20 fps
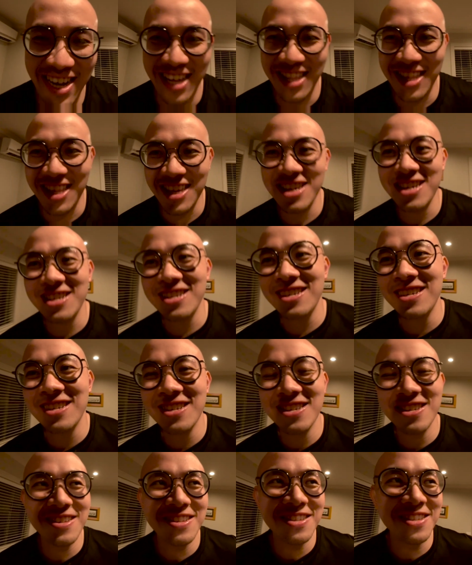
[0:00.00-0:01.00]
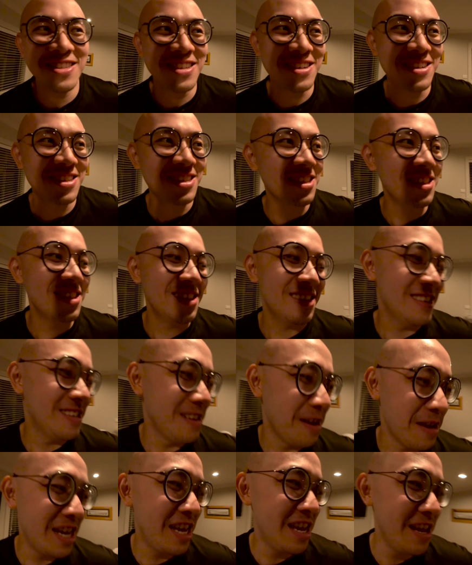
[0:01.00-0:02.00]
I think the,
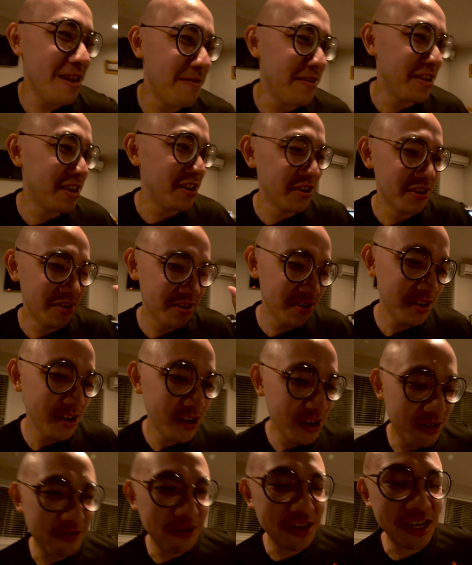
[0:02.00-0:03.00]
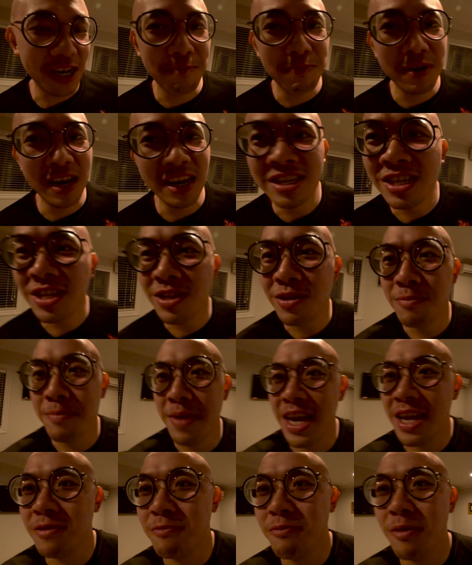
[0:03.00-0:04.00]
the key video, which I'm planning to
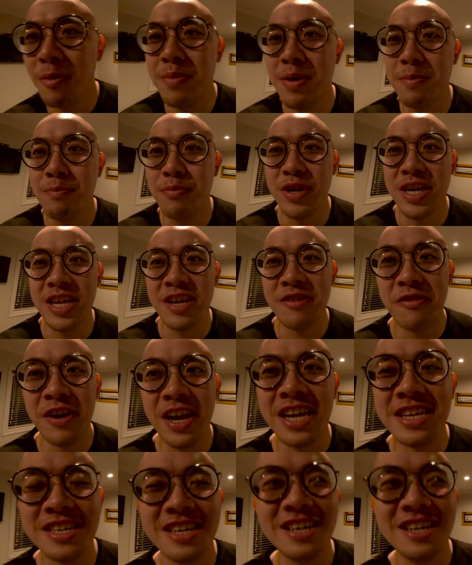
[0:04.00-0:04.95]
make, will be pretty great.